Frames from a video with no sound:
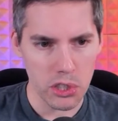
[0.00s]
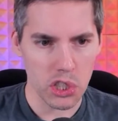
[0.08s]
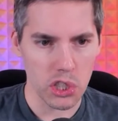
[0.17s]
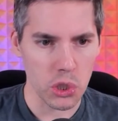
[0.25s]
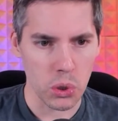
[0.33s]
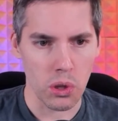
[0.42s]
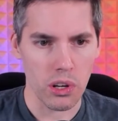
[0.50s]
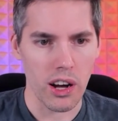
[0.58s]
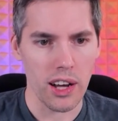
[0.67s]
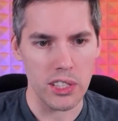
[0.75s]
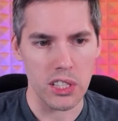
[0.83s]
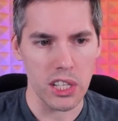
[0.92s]
control
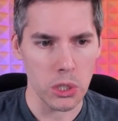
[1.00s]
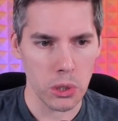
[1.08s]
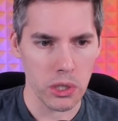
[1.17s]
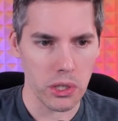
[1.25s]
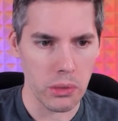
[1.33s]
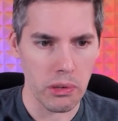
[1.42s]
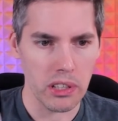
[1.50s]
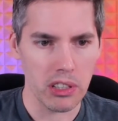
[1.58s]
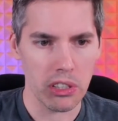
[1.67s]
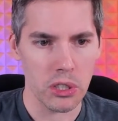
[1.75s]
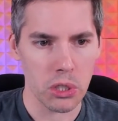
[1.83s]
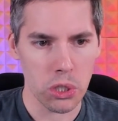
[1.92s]
causes a triggered
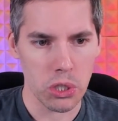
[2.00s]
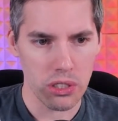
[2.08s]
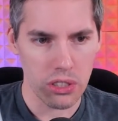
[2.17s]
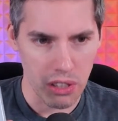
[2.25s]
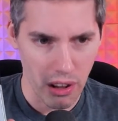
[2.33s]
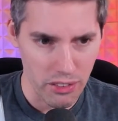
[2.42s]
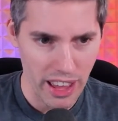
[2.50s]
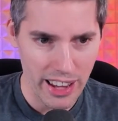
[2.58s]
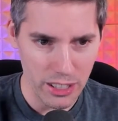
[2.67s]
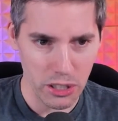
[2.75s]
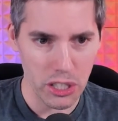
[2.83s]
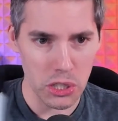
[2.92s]
ability to, of
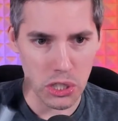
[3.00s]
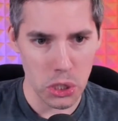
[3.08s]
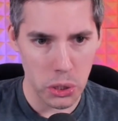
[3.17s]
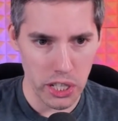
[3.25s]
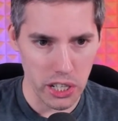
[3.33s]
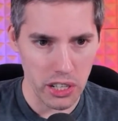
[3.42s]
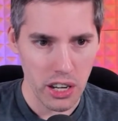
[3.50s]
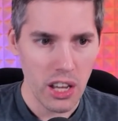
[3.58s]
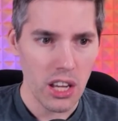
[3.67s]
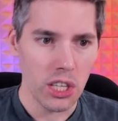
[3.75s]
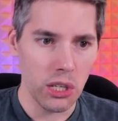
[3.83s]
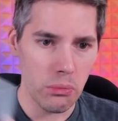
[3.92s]
that creature to trigger,
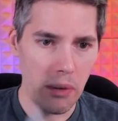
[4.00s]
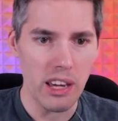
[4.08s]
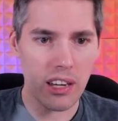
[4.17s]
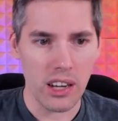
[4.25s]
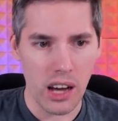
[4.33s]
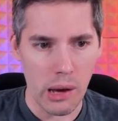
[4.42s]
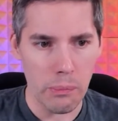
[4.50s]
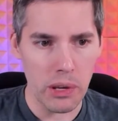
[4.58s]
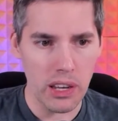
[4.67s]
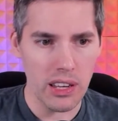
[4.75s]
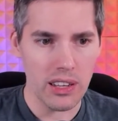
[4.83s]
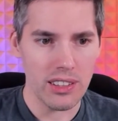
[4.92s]
you may
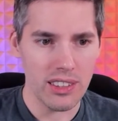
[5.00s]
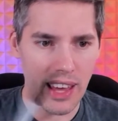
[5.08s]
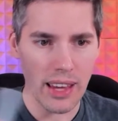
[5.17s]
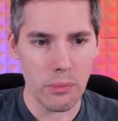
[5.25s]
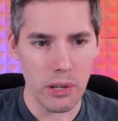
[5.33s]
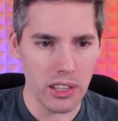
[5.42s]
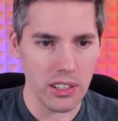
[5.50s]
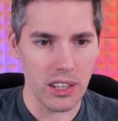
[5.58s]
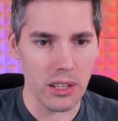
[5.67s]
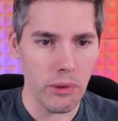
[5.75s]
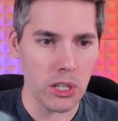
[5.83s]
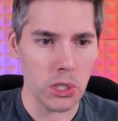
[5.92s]
copy that ability.
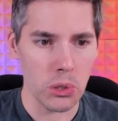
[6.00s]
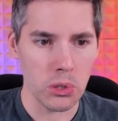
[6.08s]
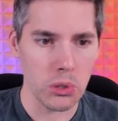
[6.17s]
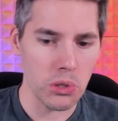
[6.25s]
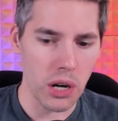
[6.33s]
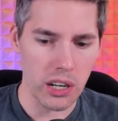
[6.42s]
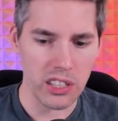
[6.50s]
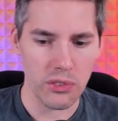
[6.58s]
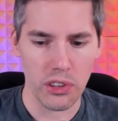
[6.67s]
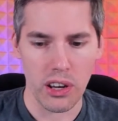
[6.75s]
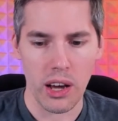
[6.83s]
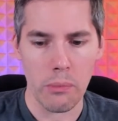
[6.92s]
You may choose new targets
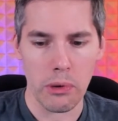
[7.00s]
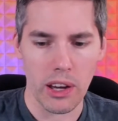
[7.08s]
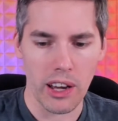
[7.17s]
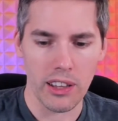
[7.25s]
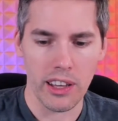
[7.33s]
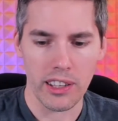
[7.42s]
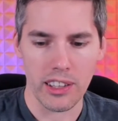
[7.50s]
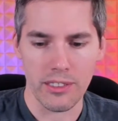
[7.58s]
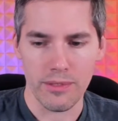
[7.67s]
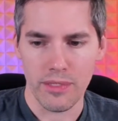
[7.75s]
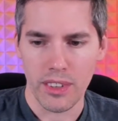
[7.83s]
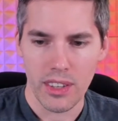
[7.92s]
for the copy. I like it.
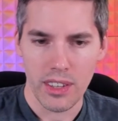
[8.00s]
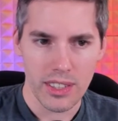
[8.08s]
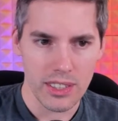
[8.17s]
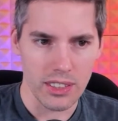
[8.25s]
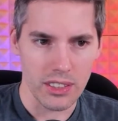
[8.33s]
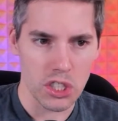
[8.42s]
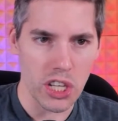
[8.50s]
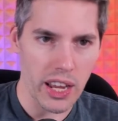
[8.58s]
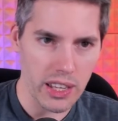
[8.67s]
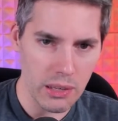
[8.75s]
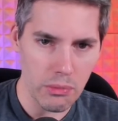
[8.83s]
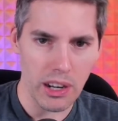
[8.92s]
It's a little
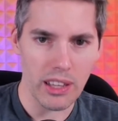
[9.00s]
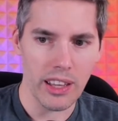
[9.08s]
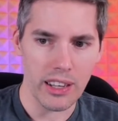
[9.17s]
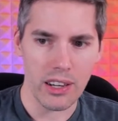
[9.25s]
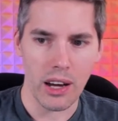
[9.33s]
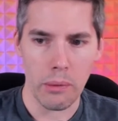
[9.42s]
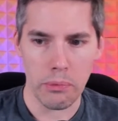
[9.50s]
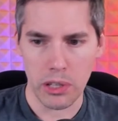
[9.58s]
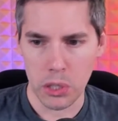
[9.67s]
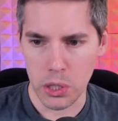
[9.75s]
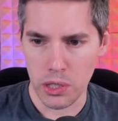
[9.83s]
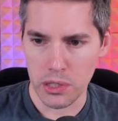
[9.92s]
janky, but I like
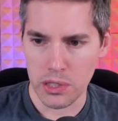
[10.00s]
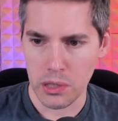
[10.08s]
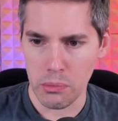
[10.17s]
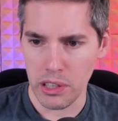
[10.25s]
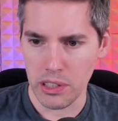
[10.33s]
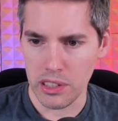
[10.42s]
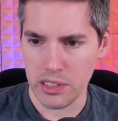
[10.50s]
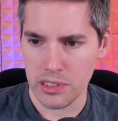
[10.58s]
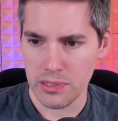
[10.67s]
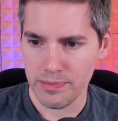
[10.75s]
copying triggers and abilities.